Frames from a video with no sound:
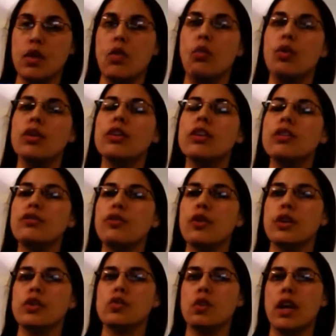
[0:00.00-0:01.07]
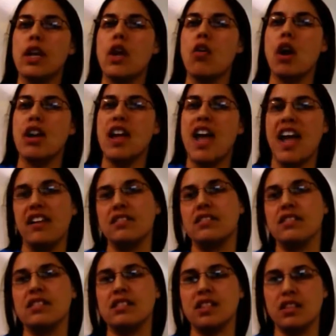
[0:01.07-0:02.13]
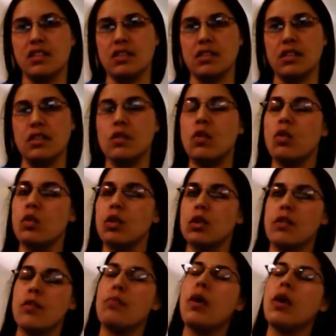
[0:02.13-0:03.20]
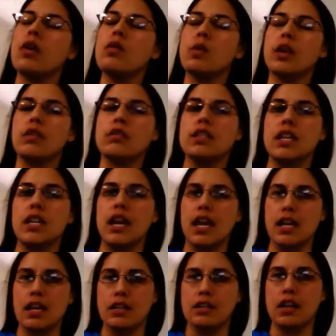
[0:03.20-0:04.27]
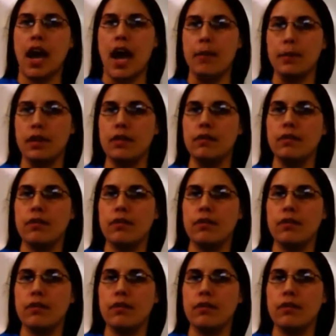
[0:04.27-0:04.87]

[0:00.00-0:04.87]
We're going to focus right now on S, the synthesis, or the part where DNA gets copied.